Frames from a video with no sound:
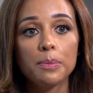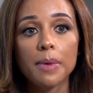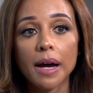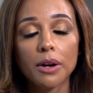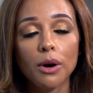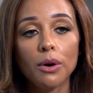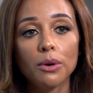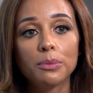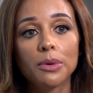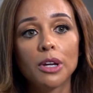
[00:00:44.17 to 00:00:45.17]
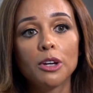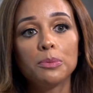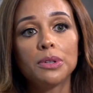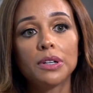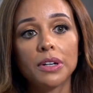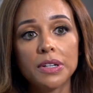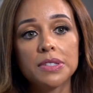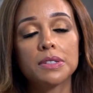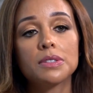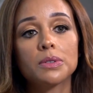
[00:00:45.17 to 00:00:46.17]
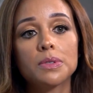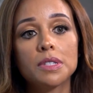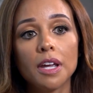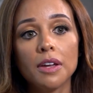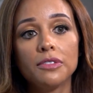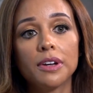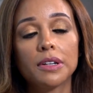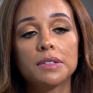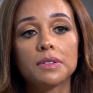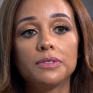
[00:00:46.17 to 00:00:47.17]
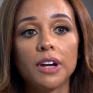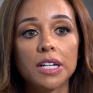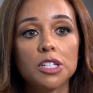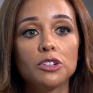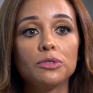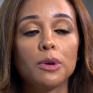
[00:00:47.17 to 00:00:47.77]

back home because it's so safe and it's effective.